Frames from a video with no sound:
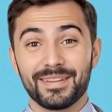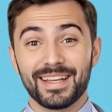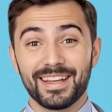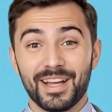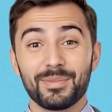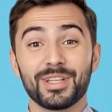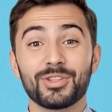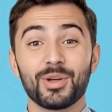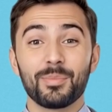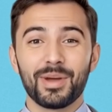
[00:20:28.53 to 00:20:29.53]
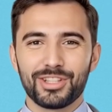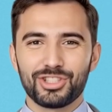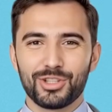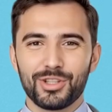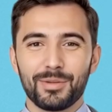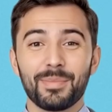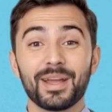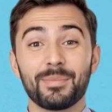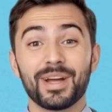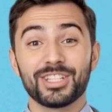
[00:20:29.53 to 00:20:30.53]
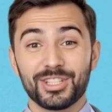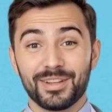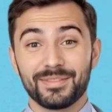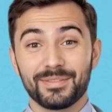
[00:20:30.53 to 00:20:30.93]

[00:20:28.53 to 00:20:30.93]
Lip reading: and help control blood sugar and blood pressure.